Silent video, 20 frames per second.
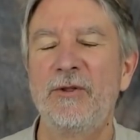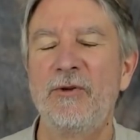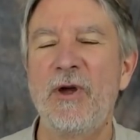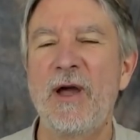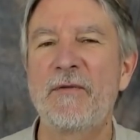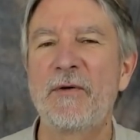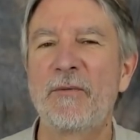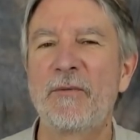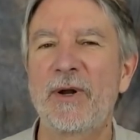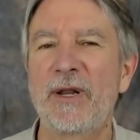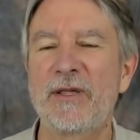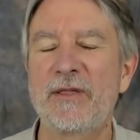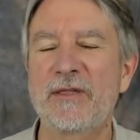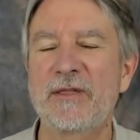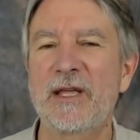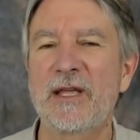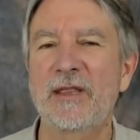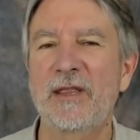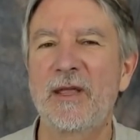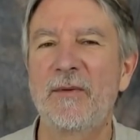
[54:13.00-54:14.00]
You haven't really
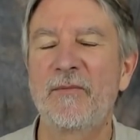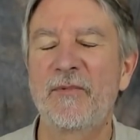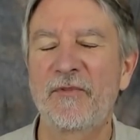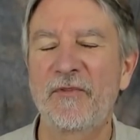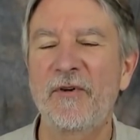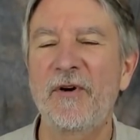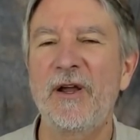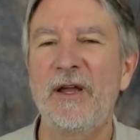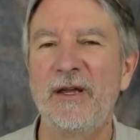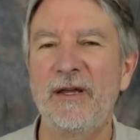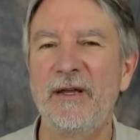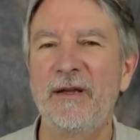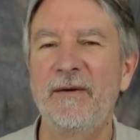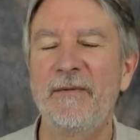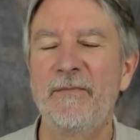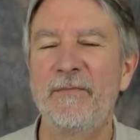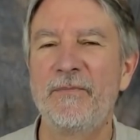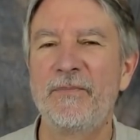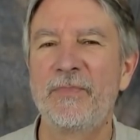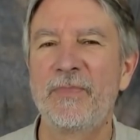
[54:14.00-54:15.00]
set them free.
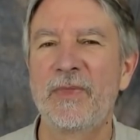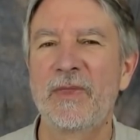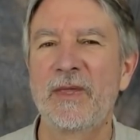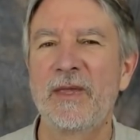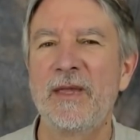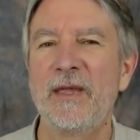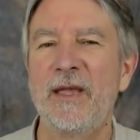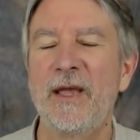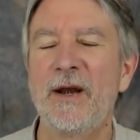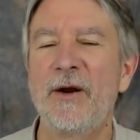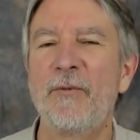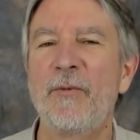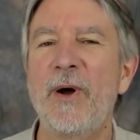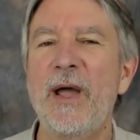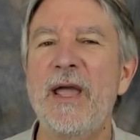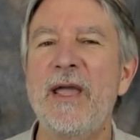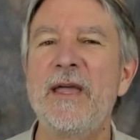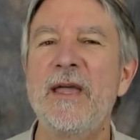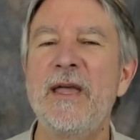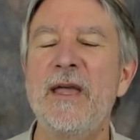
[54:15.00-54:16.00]
In a
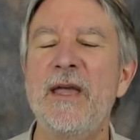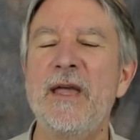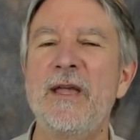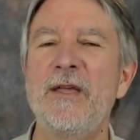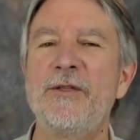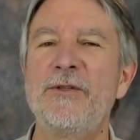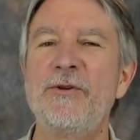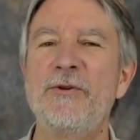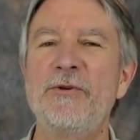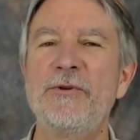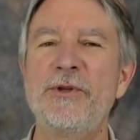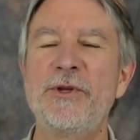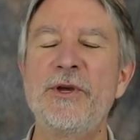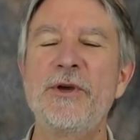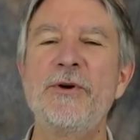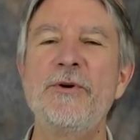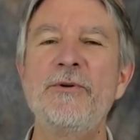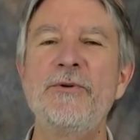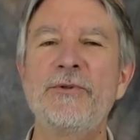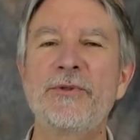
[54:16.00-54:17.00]
way, you
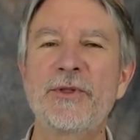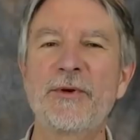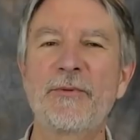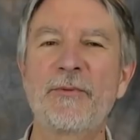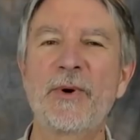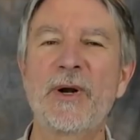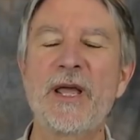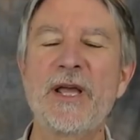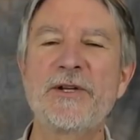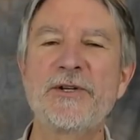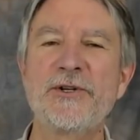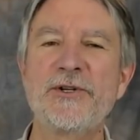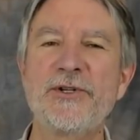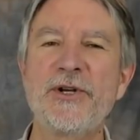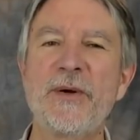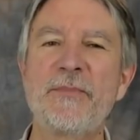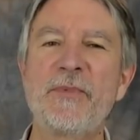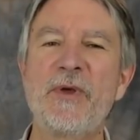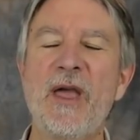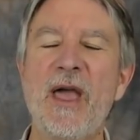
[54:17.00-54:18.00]
use the
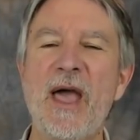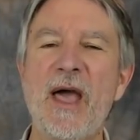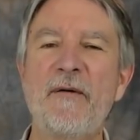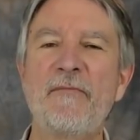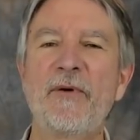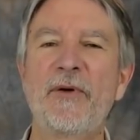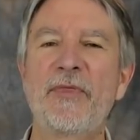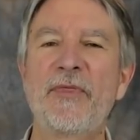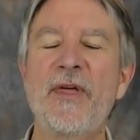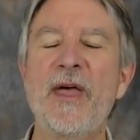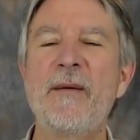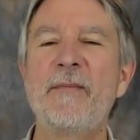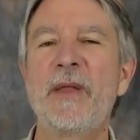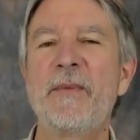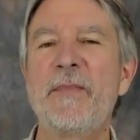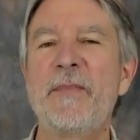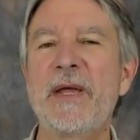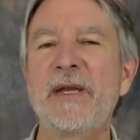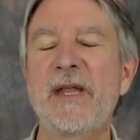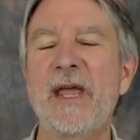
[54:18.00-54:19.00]
relationship you have with them to
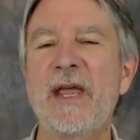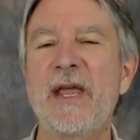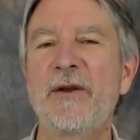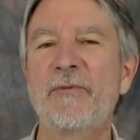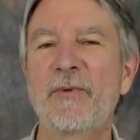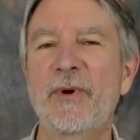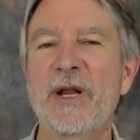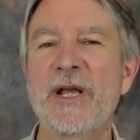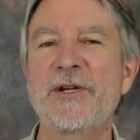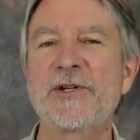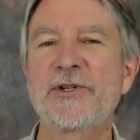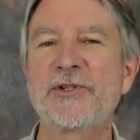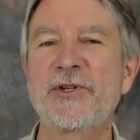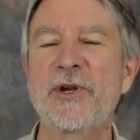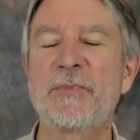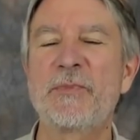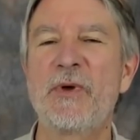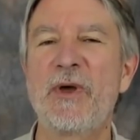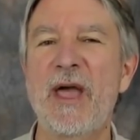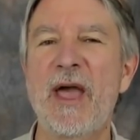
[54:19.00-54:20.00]
maintain the
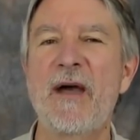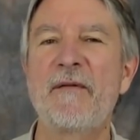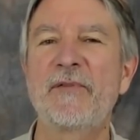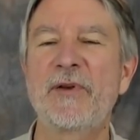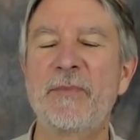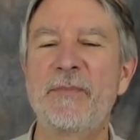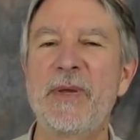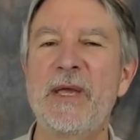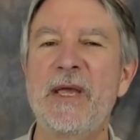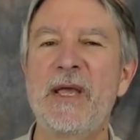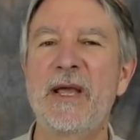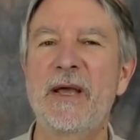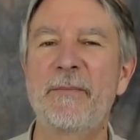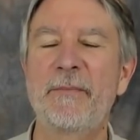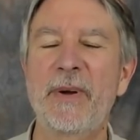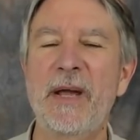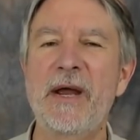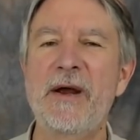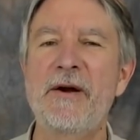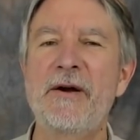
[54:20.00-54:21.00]
relationship you have to being
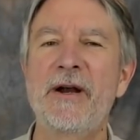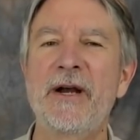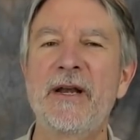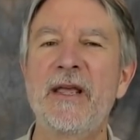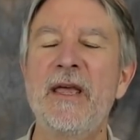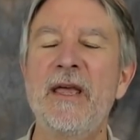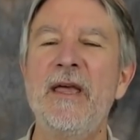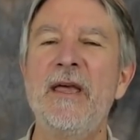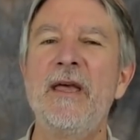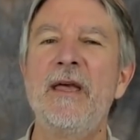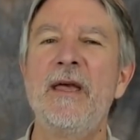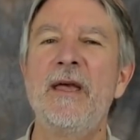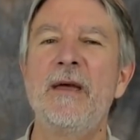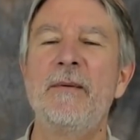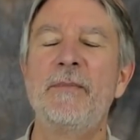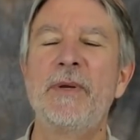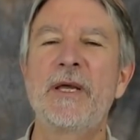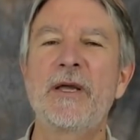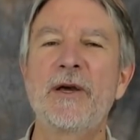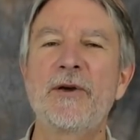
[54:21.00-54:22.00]
a parent
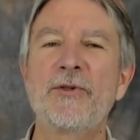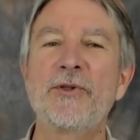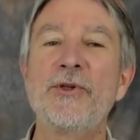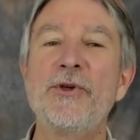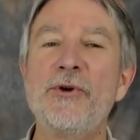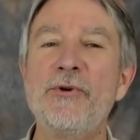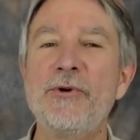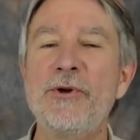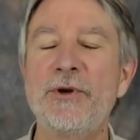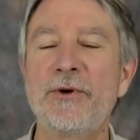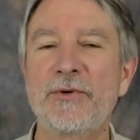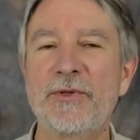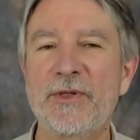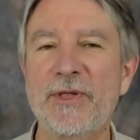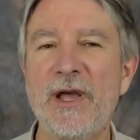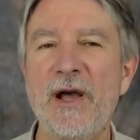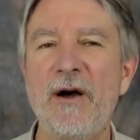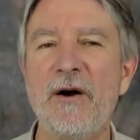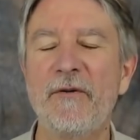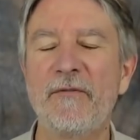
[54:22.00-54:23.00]
because you
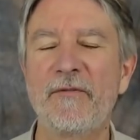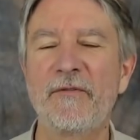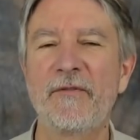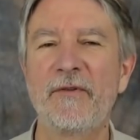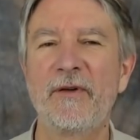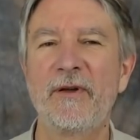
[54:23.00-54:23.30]
yourself